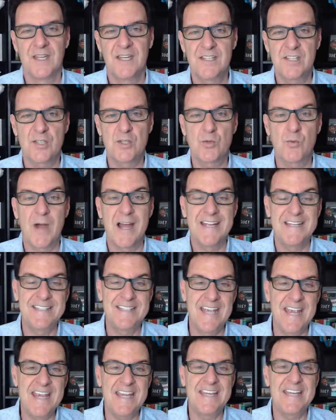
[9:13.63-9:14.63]
this is why
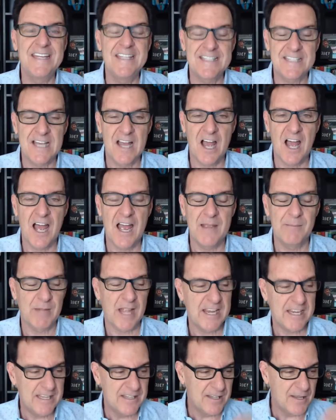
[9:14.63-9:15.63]
taking time
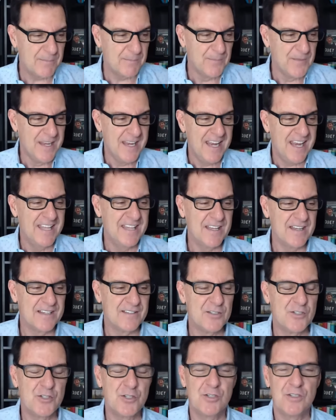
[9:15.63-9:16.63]
like in the in
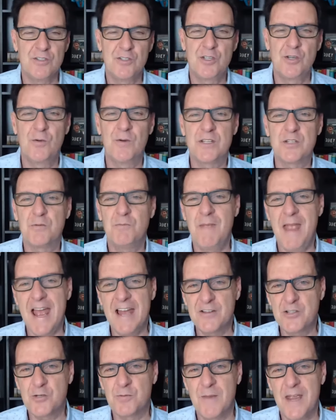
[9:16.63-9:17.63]
the J jewish
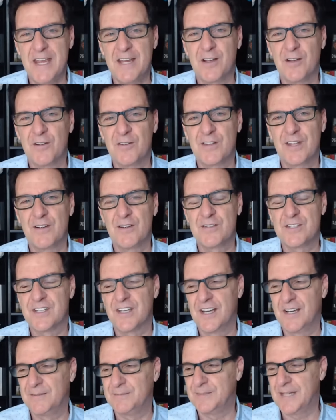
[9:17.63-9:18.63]
matchmaker there's
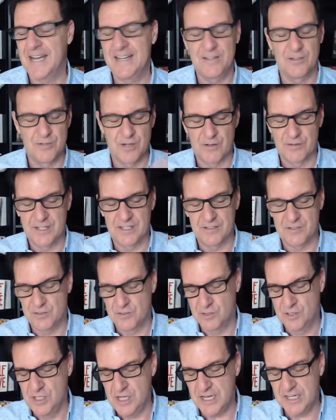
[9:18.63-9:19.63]
a i don't know the
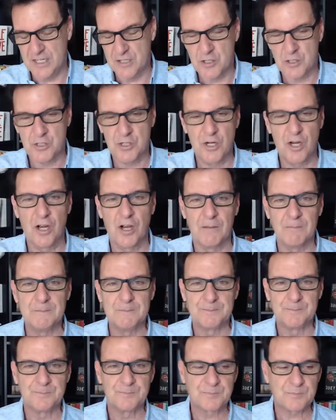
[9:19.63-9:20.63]
yiddish term
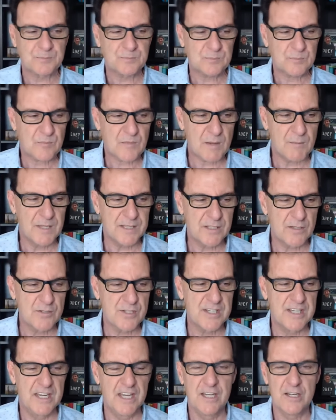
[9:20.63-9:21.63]
but
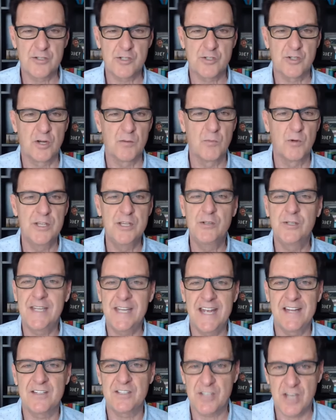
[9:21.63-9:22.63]
there's a yiddish term where you
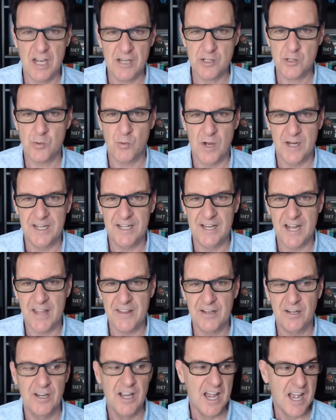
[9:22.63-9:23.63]
can't touch one
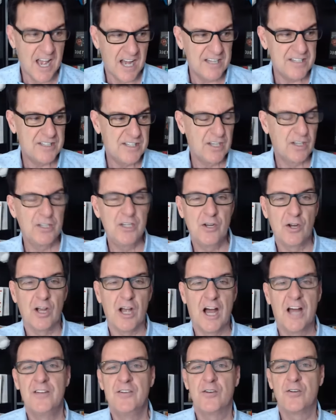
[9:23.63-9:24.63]
another until
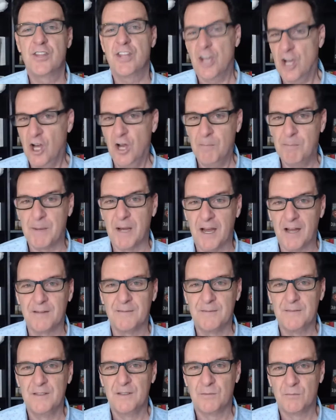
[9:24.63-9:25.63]
you're under the huppah
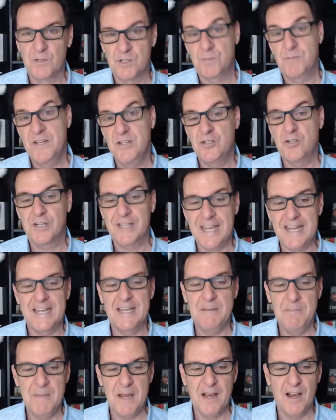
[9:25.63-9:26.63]
which means you're
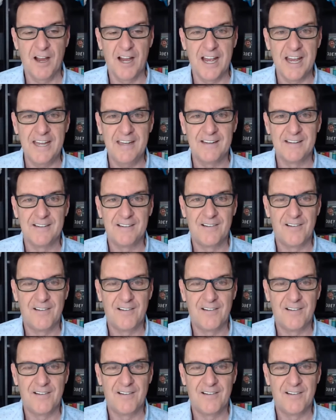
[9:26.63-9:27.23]
getting married